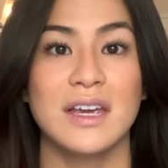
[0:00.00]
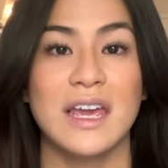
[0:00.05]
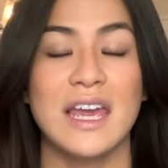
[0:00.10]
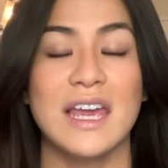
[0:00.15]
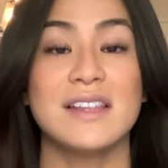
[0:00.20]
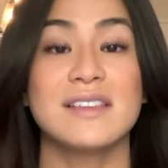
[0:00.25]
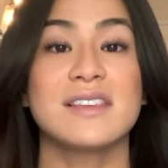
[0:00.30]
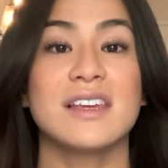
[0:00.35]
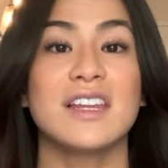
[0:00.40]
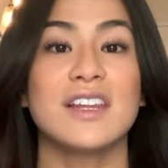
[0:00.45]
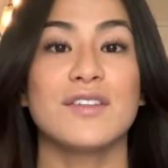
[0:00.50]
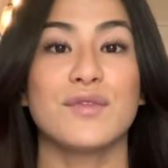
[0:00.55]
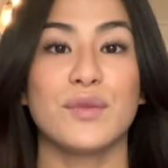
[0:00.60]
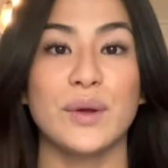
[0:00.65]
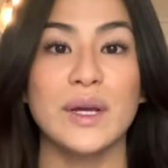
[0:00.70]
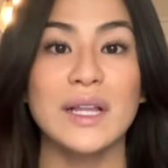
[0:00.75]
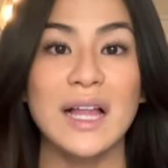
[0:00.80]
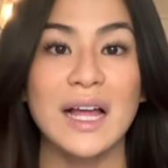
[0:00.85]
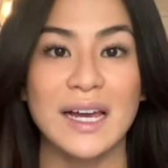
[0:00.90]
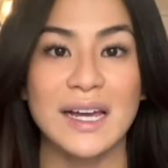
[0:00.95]
Instead of
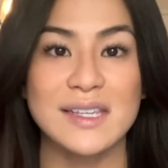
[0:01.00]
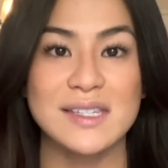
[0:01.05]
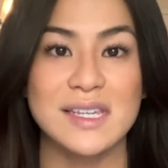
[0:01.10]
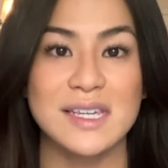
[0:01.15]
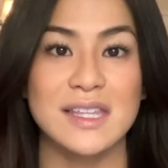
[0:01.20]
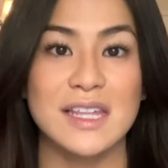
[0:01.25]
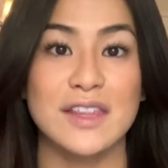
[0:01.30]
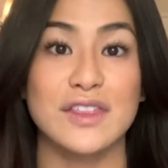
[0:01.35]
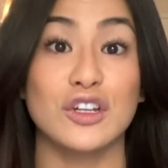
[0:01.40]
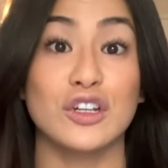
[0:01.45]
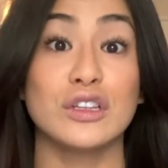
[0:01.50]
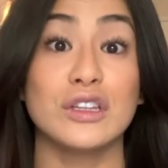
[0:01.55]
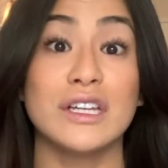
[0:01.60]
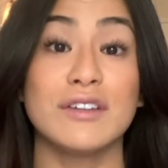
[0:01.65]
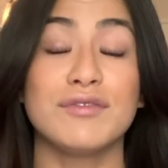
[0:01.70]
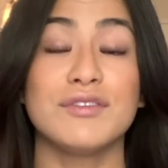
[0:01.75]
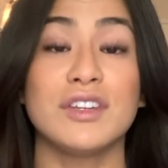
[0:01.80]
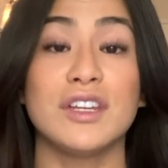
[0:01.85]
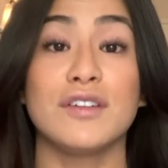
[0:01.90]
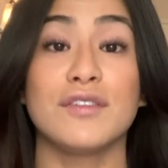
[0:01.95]
realizing that they're
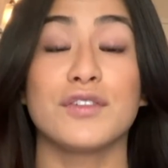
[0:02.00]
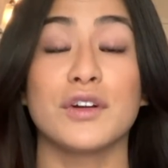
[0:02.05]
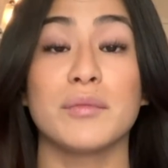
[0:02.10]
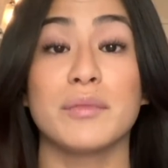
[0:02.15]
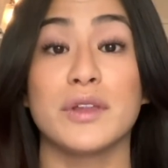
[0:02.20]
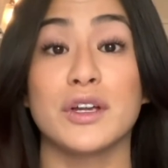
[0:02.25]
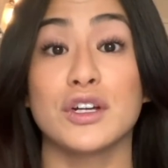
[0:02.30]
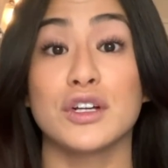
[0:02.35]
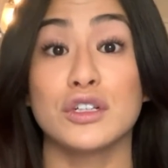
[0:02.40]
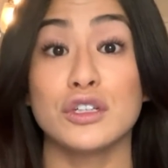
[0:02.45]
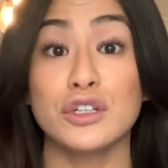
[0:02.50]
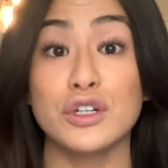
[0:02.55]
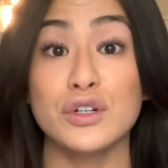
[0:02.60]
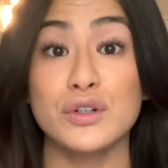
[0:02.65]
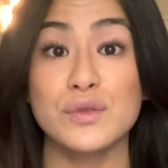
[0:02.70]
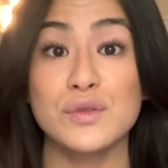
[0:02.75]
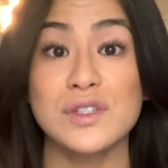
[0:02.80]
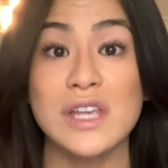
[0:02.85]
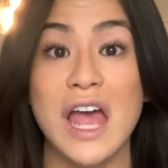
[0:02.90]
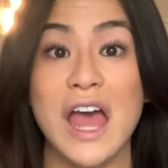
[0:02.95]
lifting from their
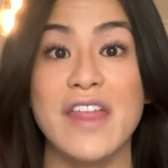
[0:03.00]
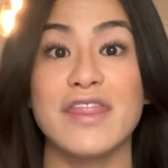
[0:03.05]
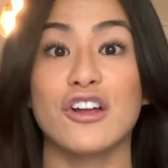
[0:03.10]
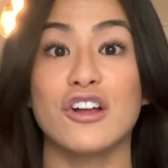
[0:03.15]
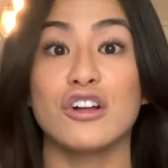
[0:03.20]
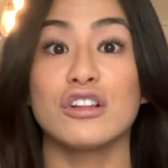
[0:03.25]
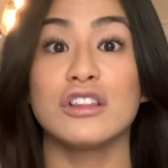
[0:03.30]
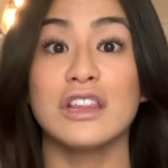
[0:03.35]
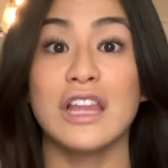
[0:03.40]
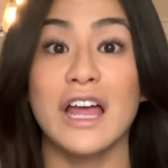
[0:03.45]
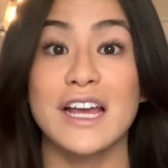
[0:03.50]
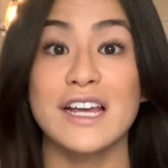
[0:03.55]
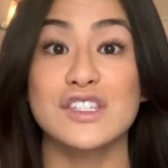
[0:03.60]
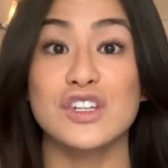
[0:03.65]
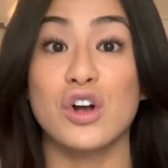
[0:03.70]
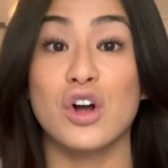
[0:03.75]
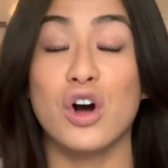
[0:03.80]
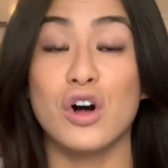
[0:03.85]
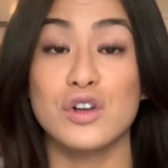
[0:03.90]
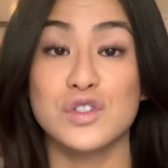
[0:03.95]
glutes and their legs
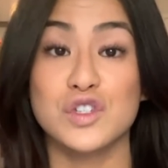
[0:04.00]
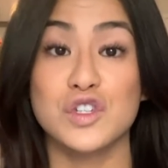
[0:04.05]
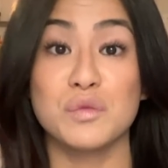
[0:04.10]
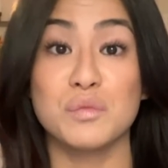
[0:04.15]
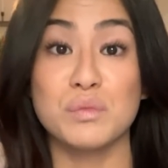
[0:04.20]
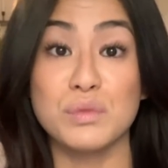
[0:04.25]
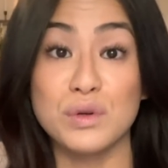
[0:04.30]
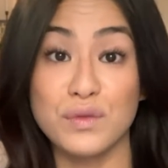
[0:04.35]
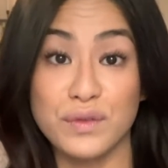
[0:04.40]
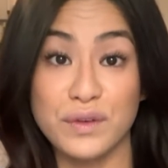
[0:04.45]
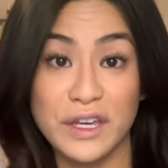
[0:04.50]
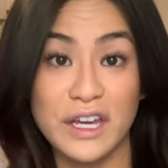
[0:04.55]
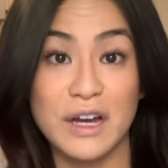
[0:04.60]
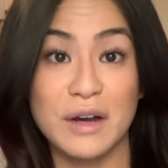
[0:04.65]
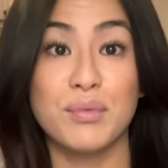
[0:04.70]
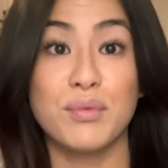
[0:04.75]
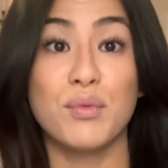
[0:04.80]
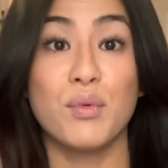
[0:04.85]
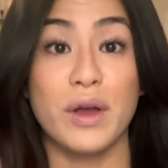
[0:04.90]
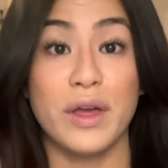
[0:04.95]
are also moving
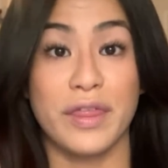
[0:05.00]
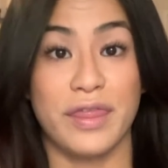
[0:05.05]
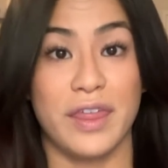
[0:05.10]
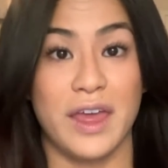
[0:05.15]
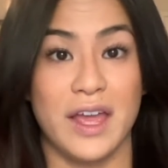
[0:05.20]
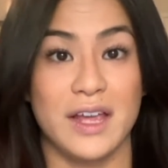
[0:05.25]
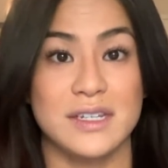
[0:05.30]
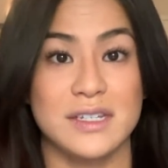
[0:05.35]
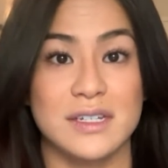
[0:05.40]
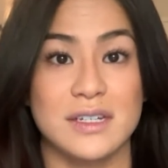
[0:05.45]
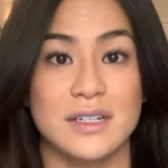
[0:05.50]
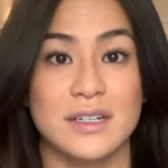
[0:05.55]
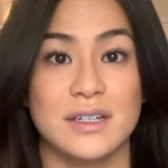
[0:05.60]
up with it.